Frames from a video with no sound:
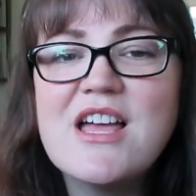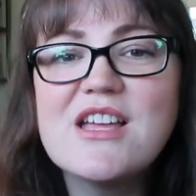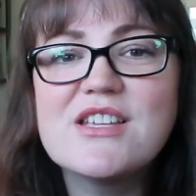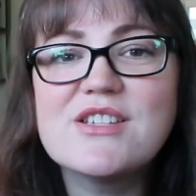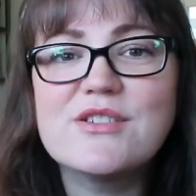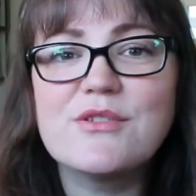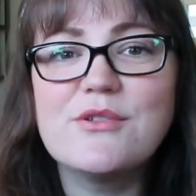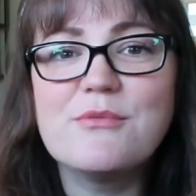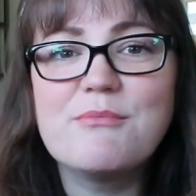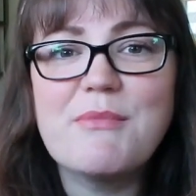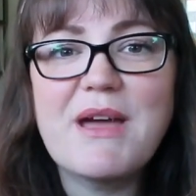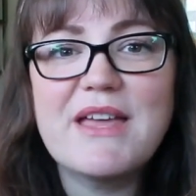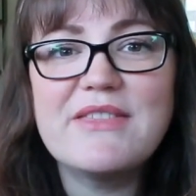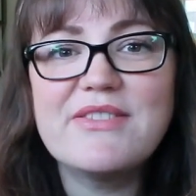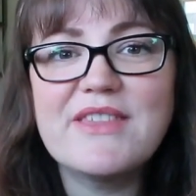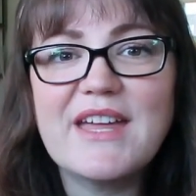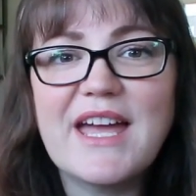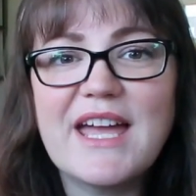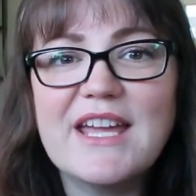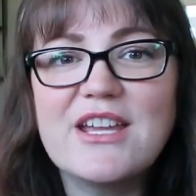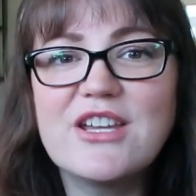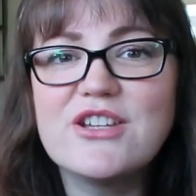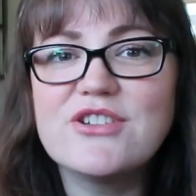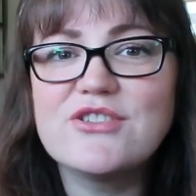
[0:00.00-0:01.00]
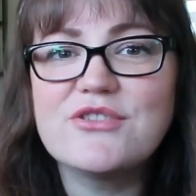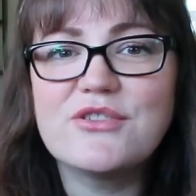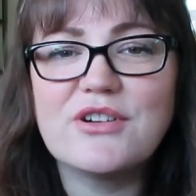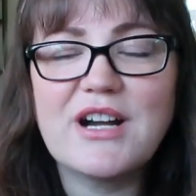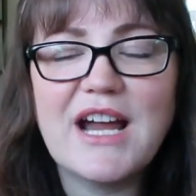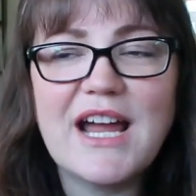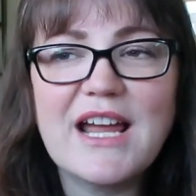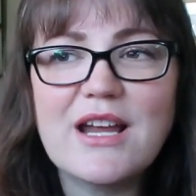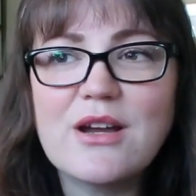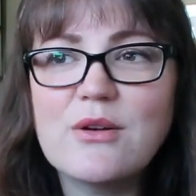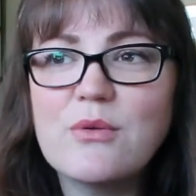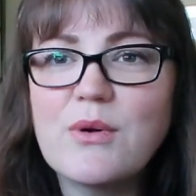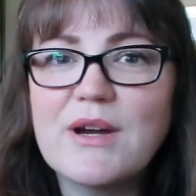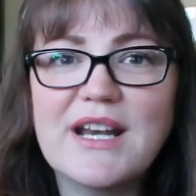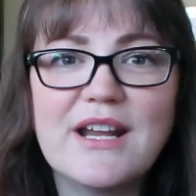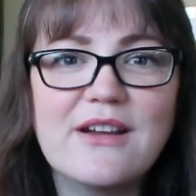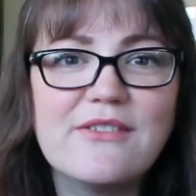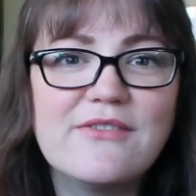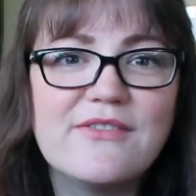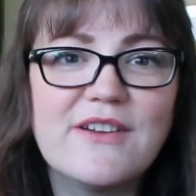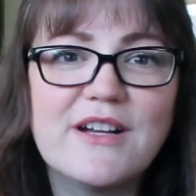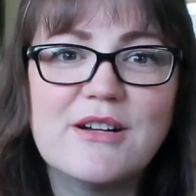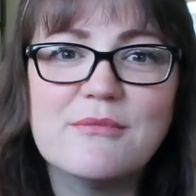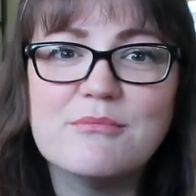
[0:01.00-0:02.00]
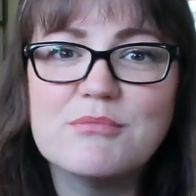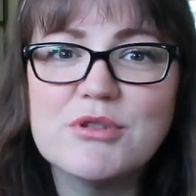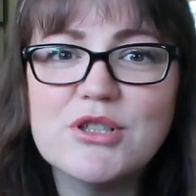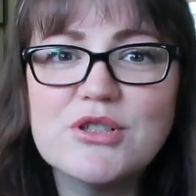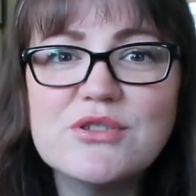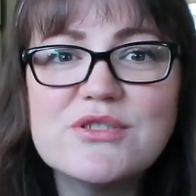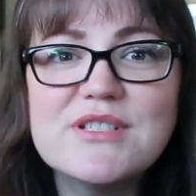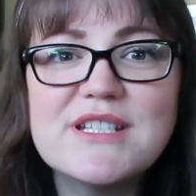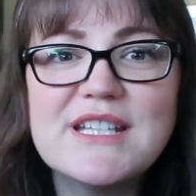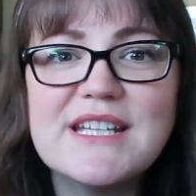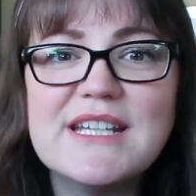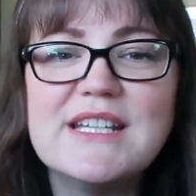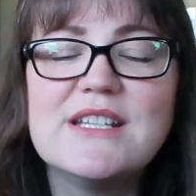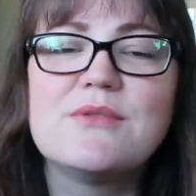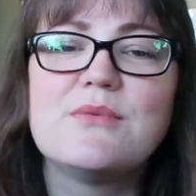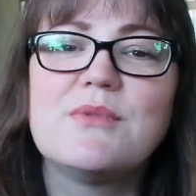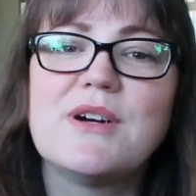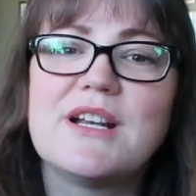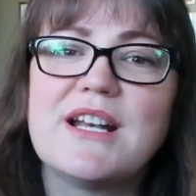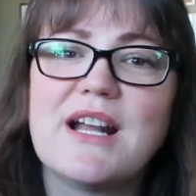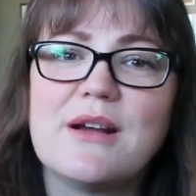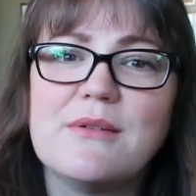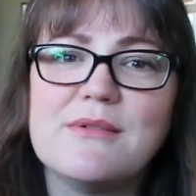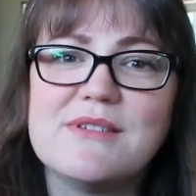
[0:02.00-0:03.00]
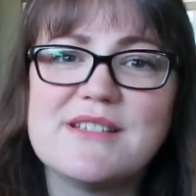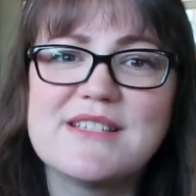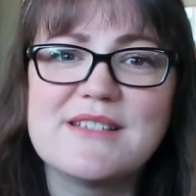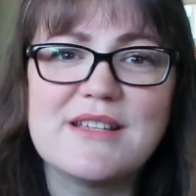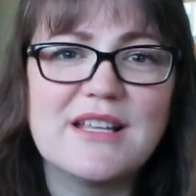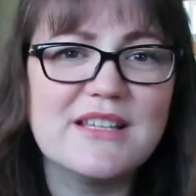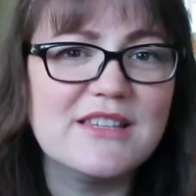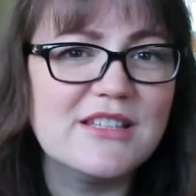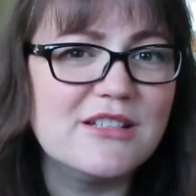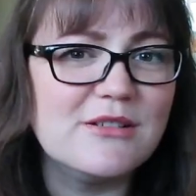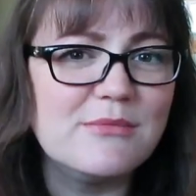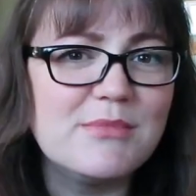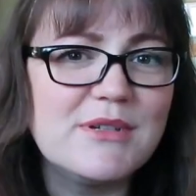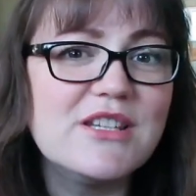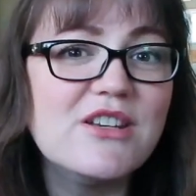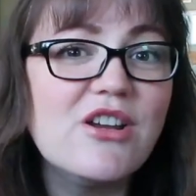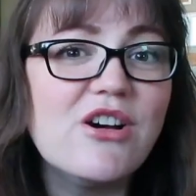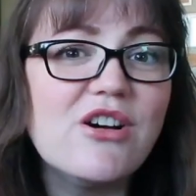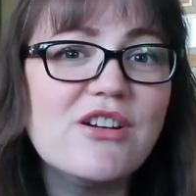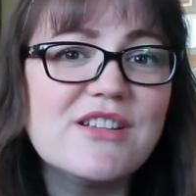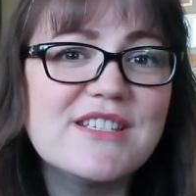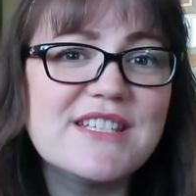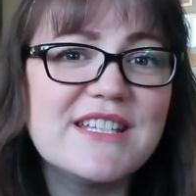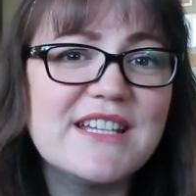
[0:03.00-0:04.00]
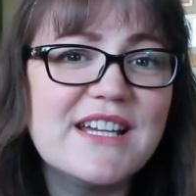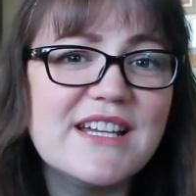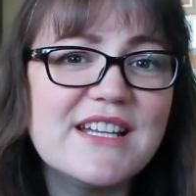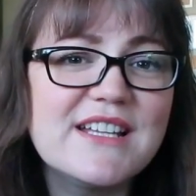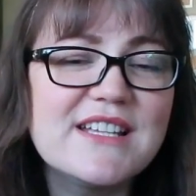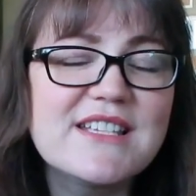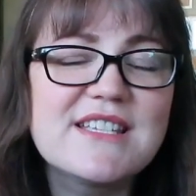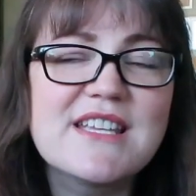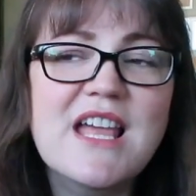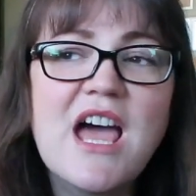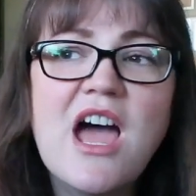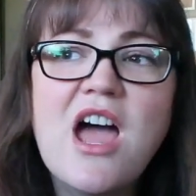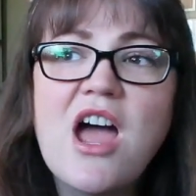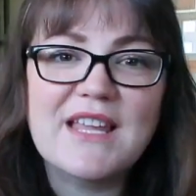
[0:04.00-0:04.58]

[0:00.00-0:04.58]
So it meant that I could track when I felt bloated, when I was a little bit nauseous.